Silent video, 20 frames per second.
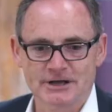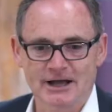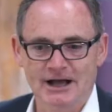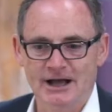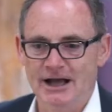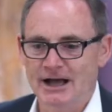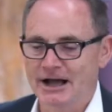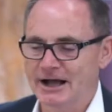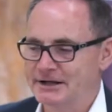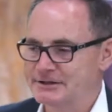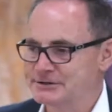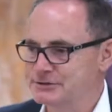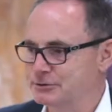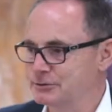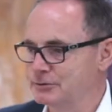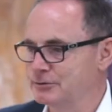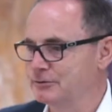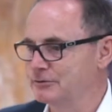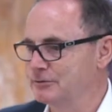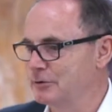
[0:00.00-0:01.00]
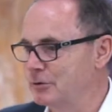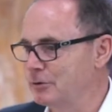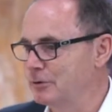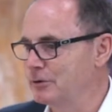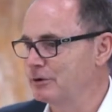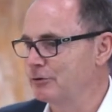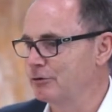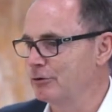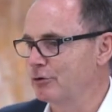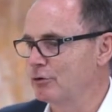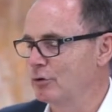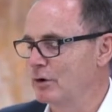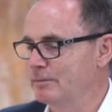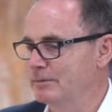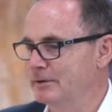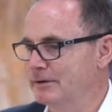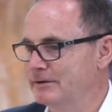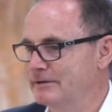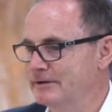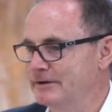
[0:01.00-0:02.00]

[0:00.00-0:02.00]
cars or all your equipment.